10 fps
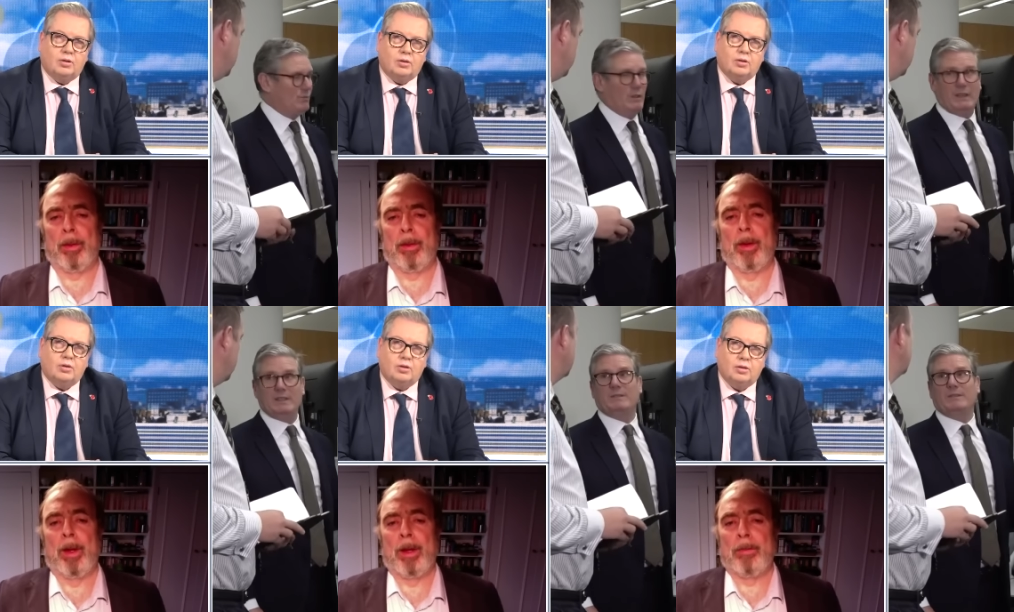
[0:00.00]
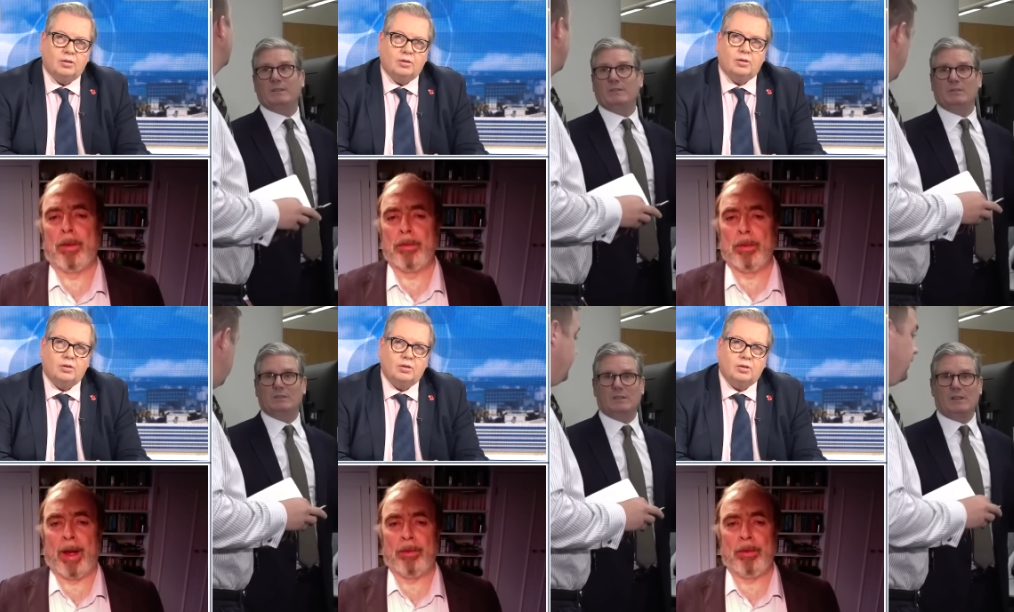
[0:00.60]
Speaker 1: it, it
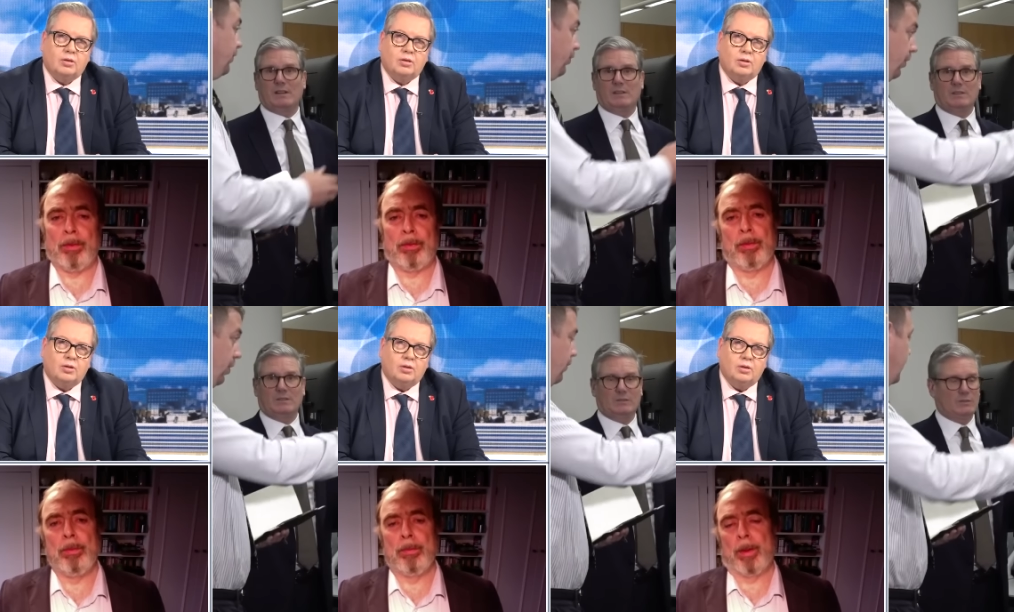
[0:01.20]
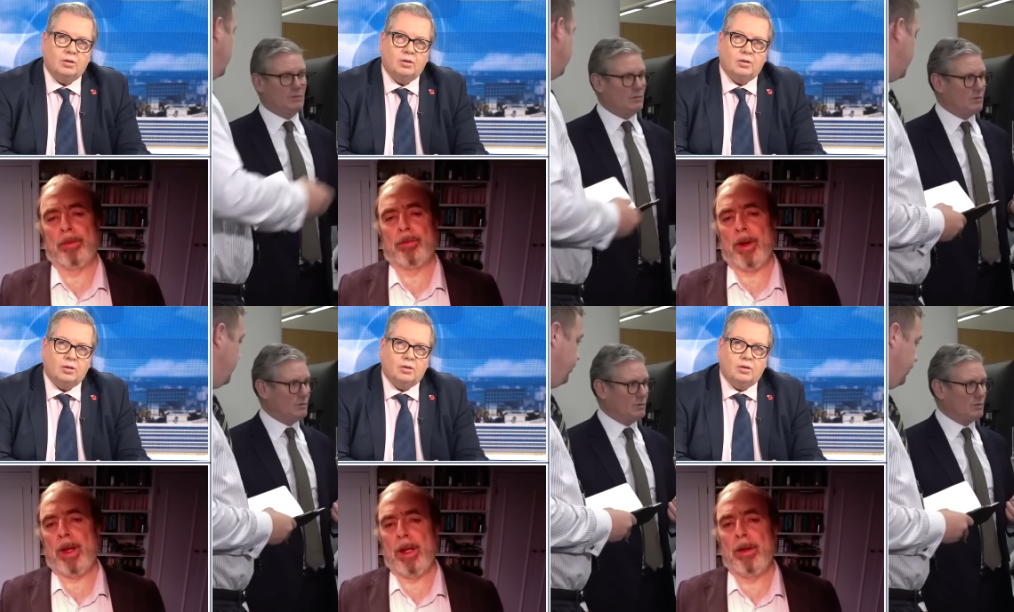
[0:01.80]
doesn't actually suit my
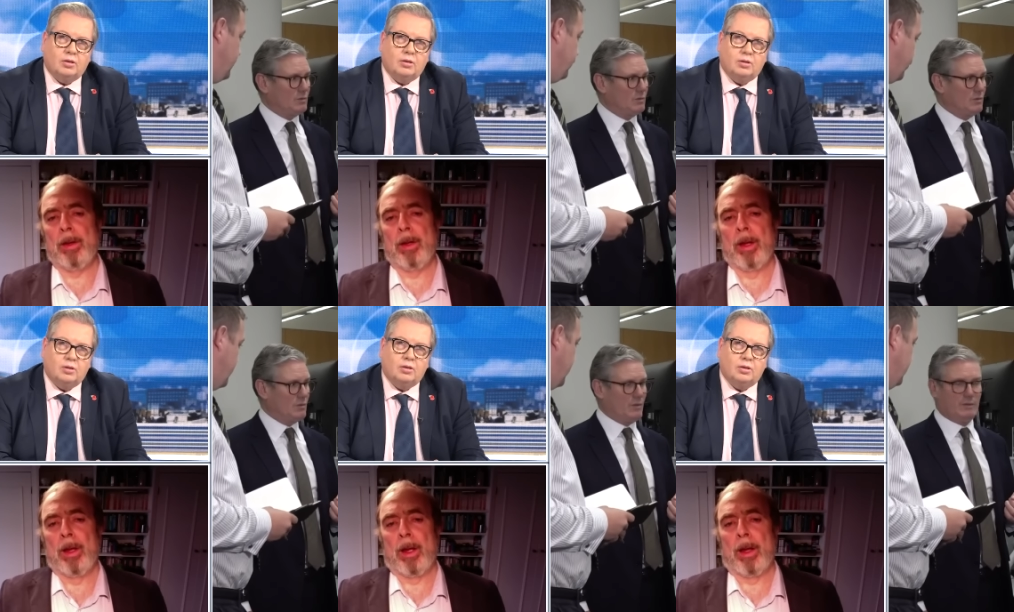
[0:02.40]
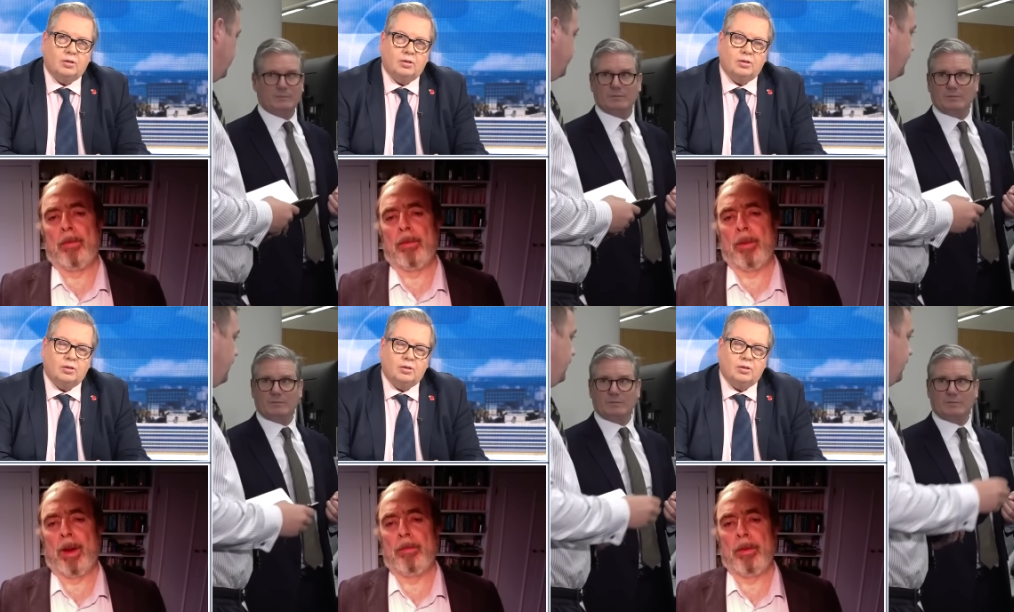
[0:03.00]
trade, uh,
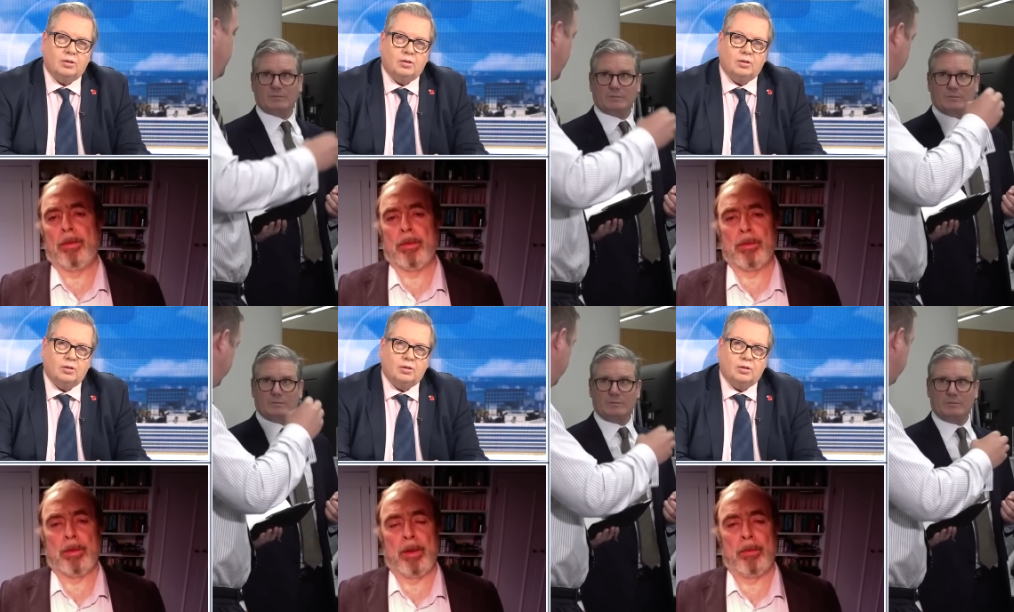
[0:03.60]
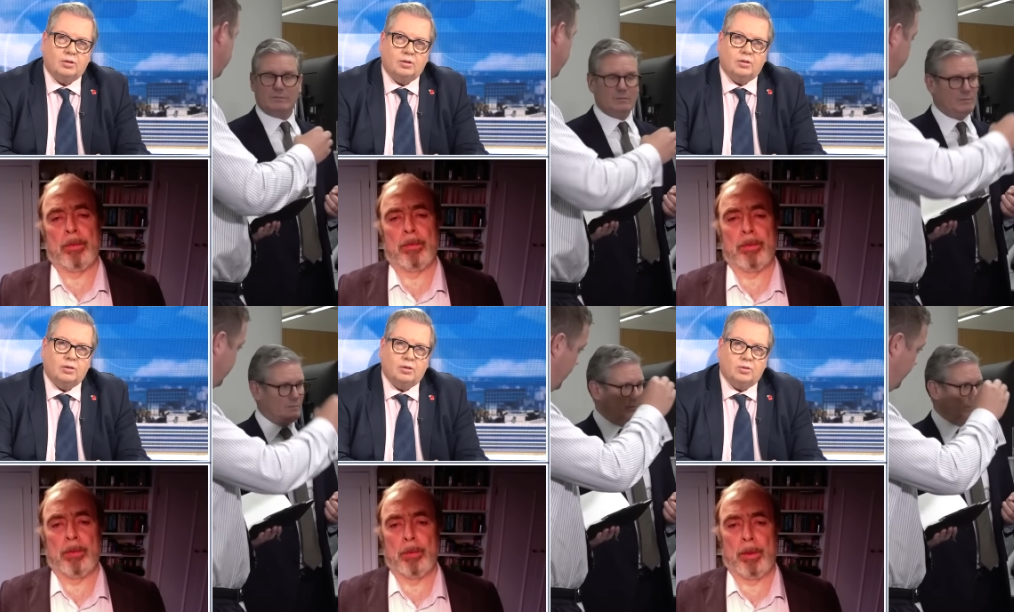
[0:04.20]
to have these constraints on us
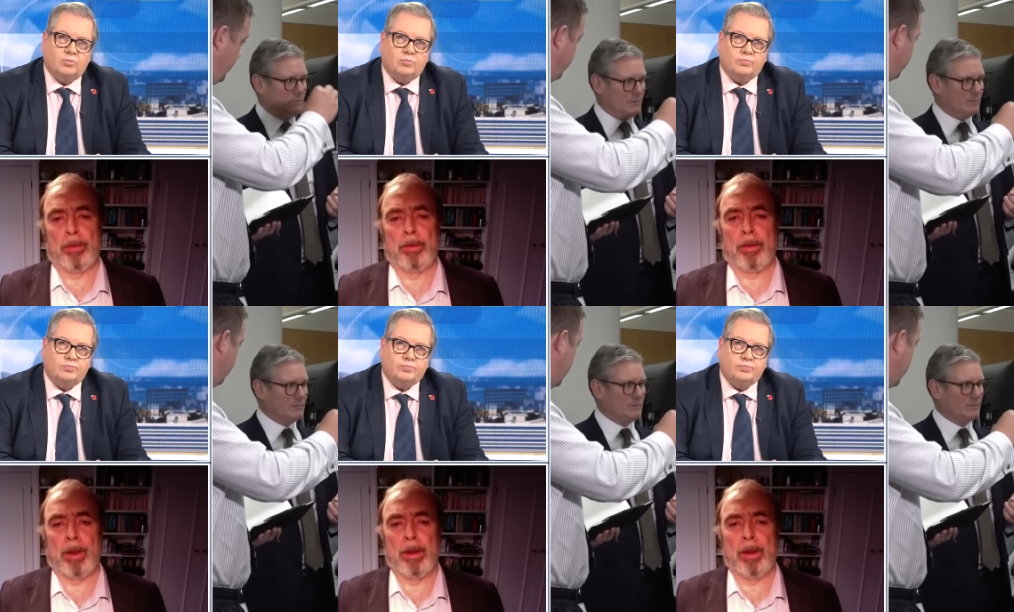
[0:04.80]
at all. It's a great